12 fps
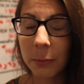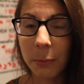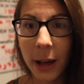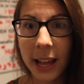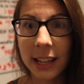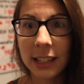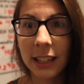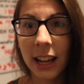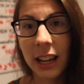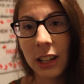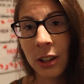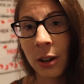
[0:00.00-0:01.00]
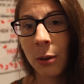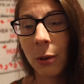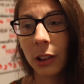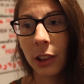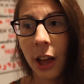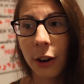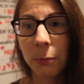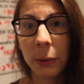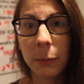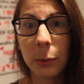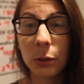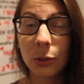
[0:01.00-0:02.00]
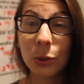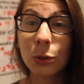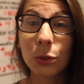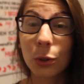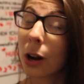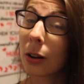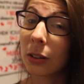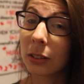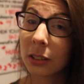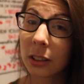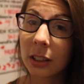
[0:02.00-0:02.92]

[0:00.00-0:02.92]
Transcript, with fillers: But I know a lot of people do struggle.